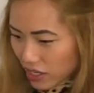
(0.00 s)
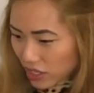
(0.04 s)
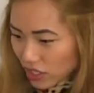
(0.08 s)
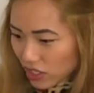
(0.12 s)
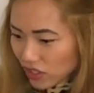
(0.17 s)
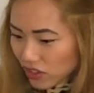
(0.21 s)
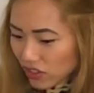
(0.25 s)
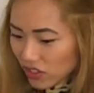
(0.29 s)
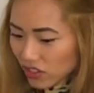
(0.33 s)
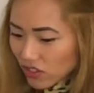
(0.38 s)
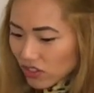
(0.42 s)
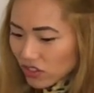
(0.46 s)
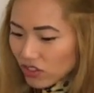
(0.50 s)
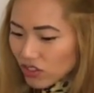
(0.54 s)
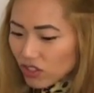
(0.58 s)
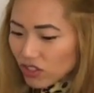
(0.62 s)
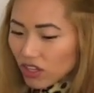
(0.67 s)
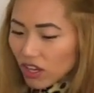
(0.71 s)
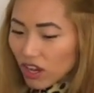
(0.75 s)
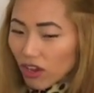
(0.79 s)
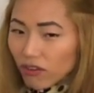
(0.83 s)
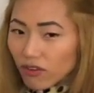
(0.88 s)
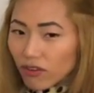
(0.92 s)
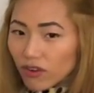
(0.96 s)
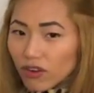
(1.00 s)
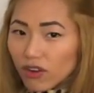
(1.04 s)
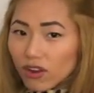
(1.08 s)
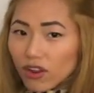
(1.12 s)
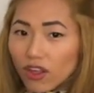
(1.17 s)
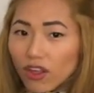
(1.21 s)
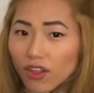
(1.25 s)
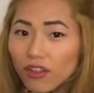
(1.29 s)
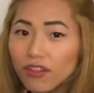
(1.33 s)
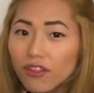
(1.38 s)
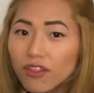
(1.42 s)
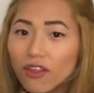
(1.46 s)
just discovered
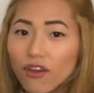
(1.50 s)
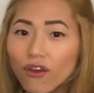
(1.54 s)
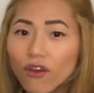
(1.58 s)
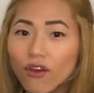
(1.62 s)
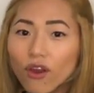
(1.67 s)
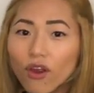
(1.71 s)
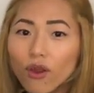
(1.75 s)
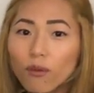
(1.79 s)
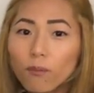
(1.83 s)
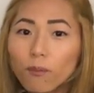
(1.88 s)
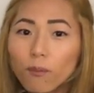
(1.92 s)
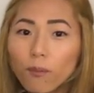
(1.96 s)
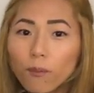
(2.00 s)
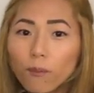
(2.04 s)
there are